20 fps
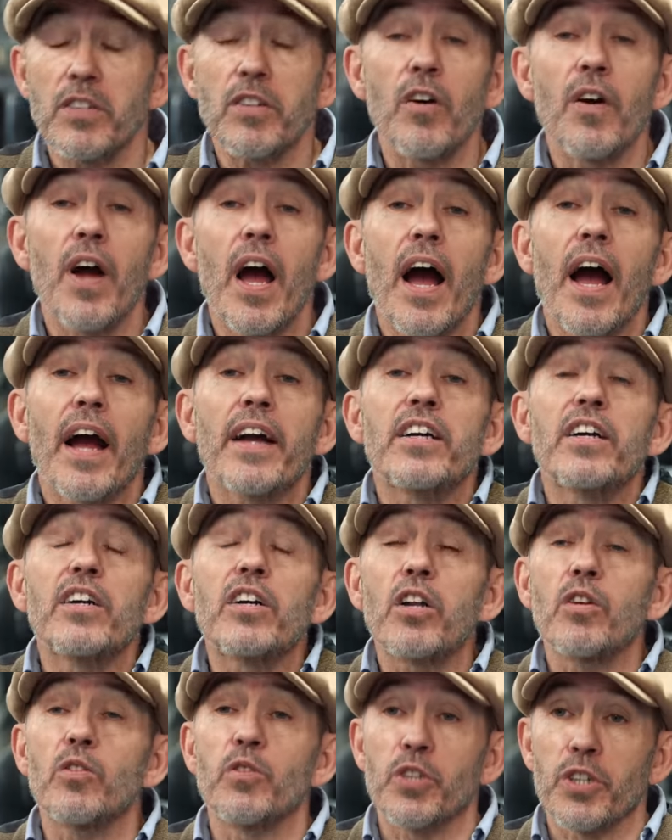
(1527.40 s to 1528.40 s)
So,
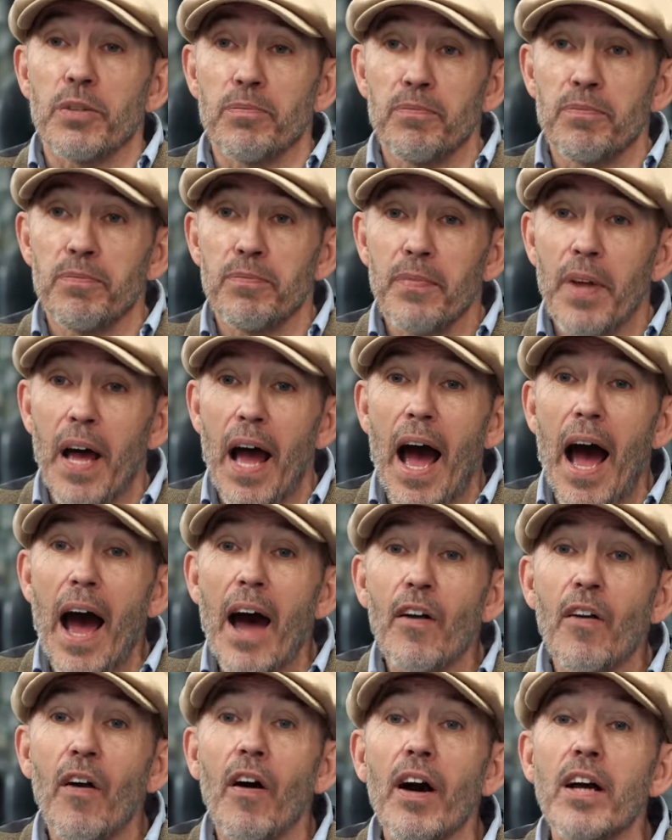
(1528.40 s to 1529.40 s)
conclusion.
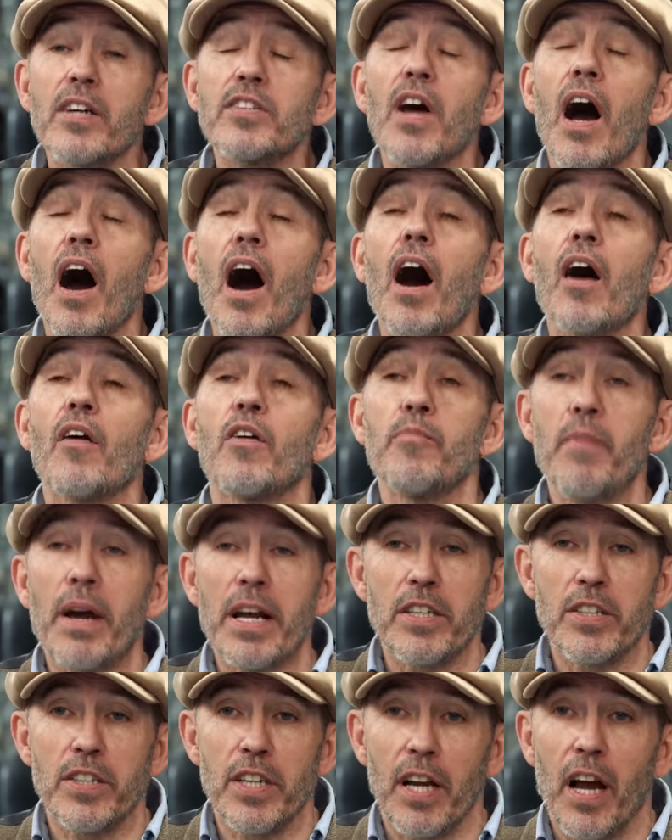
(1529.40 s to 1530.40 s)
Arais are
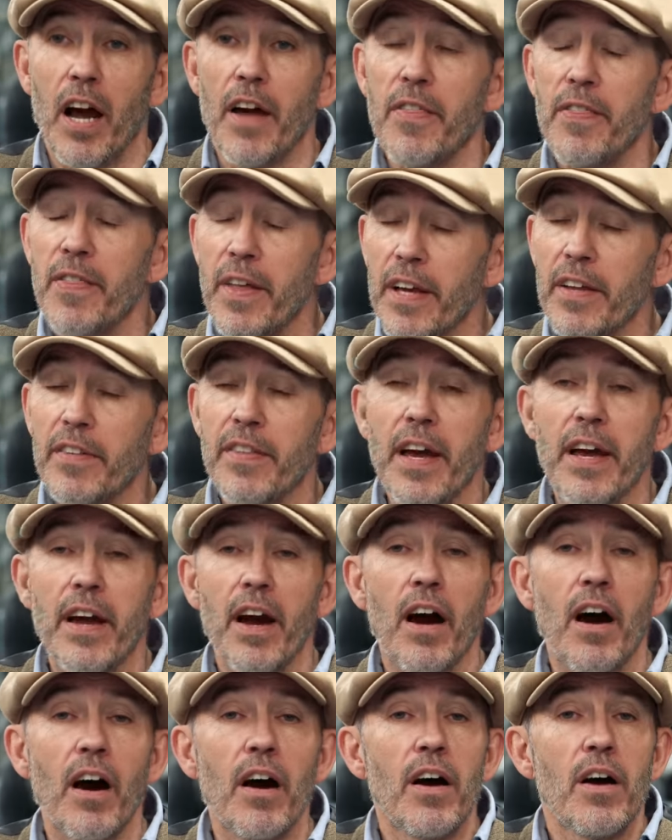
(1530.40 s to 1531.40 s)
amazing. I think they
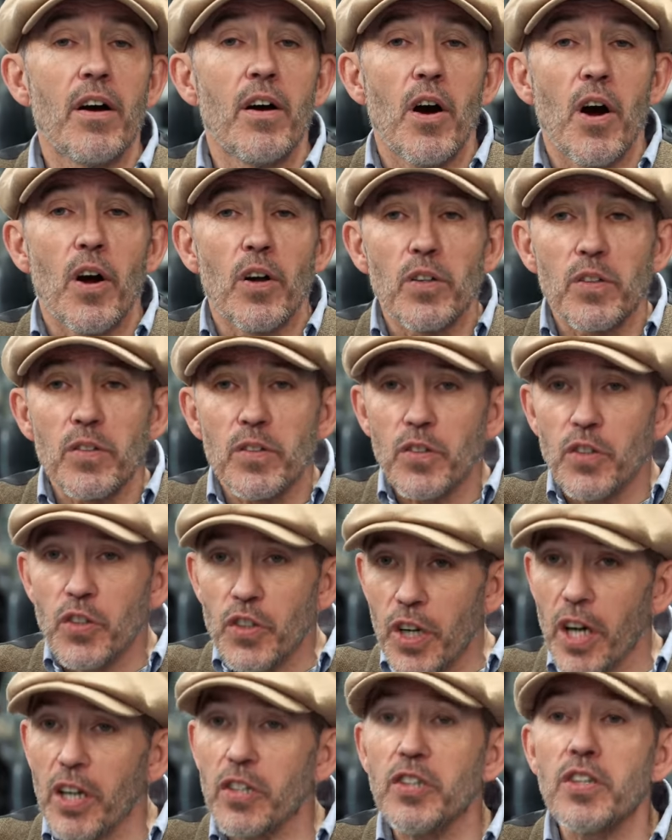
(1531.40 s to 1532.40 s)
are
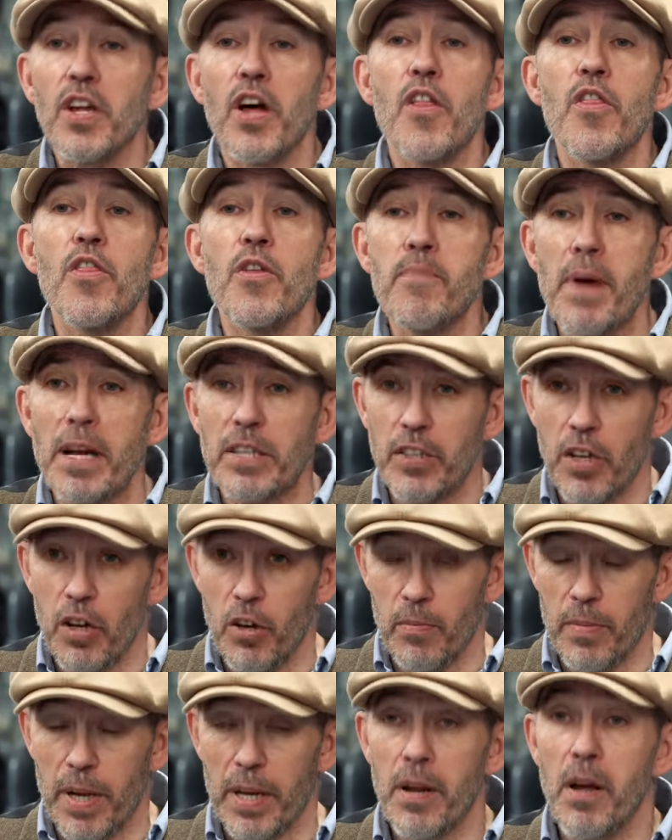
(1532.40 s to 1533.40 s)
just the best
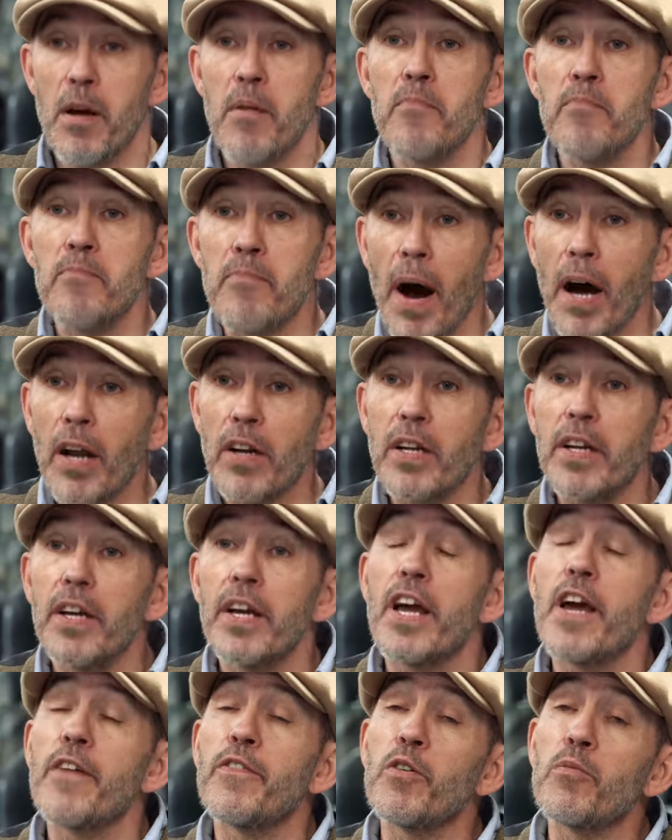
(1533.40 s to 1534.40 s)
helmet. But
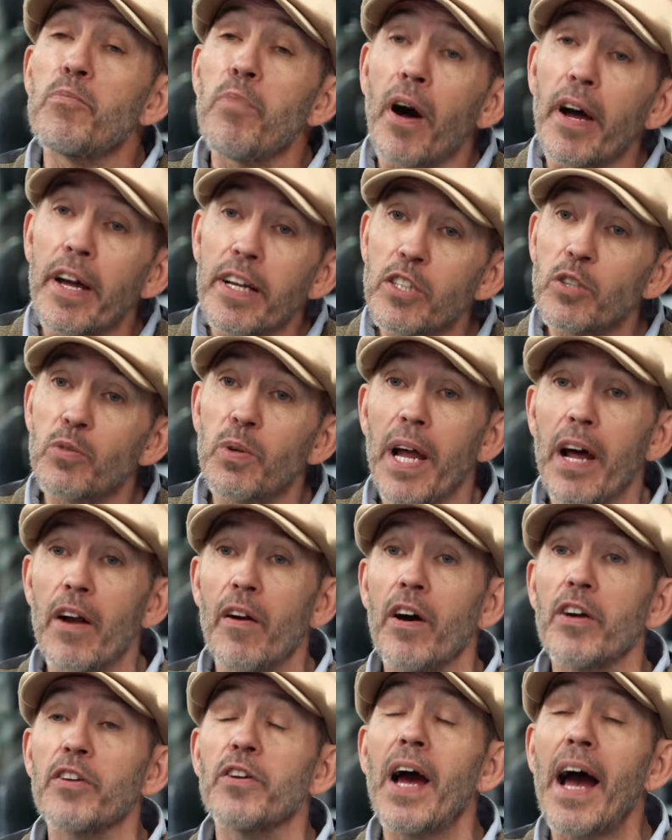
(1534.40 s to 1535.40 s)
if you buy into an
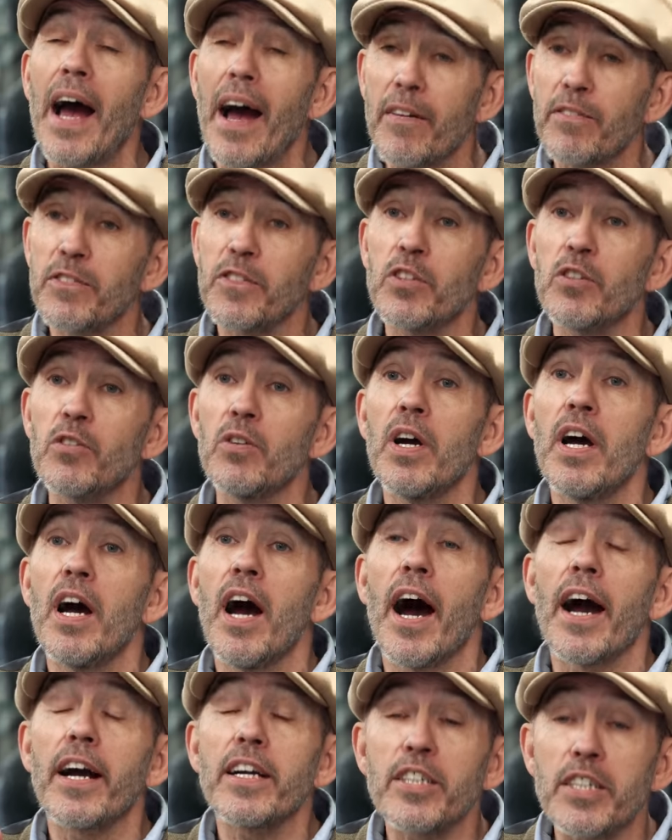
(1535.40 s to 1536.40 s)
Arai, you have to
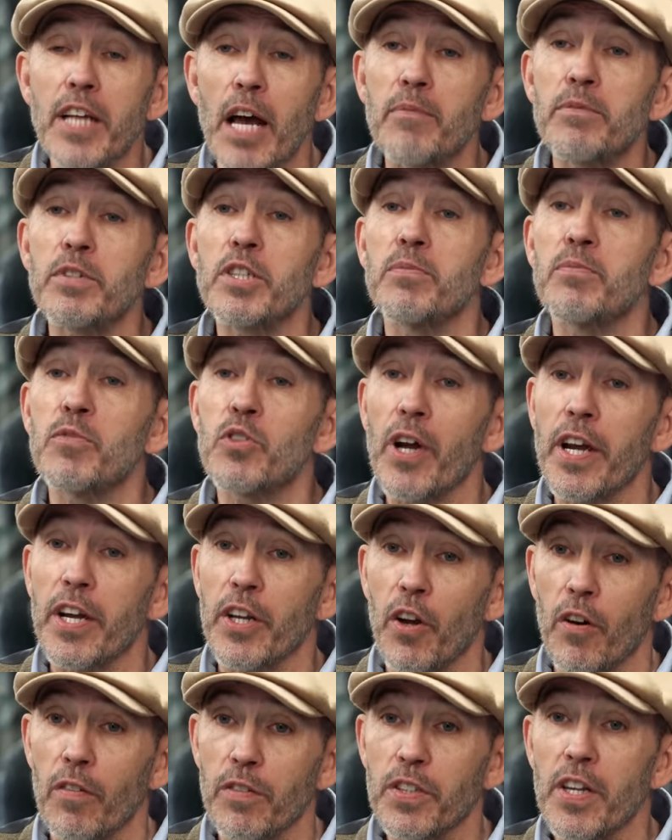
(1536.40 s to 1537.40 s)
accept some
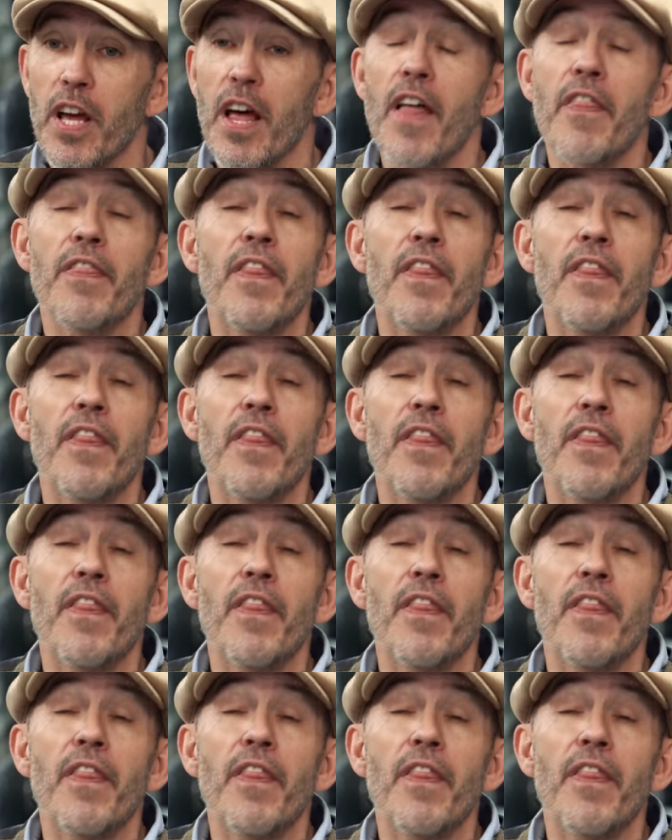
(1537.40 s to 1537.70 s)
trade-offs.